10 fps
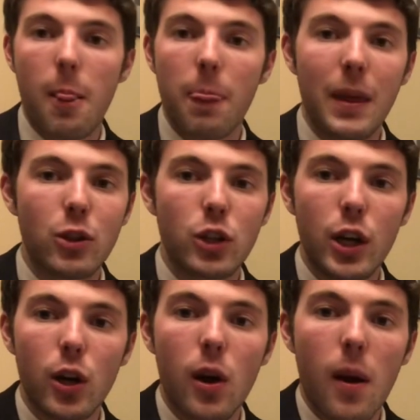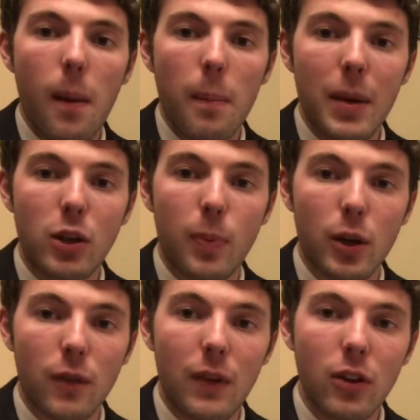This year,
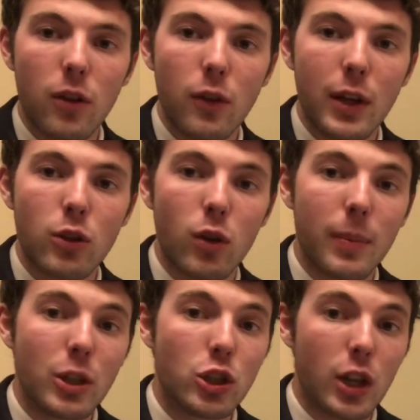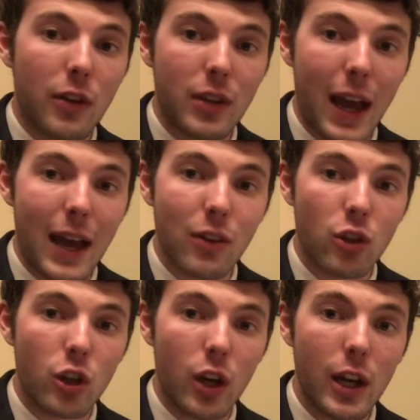Pittsburgh defensively is going to be just as
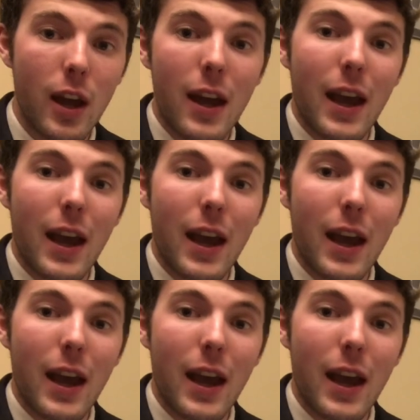good.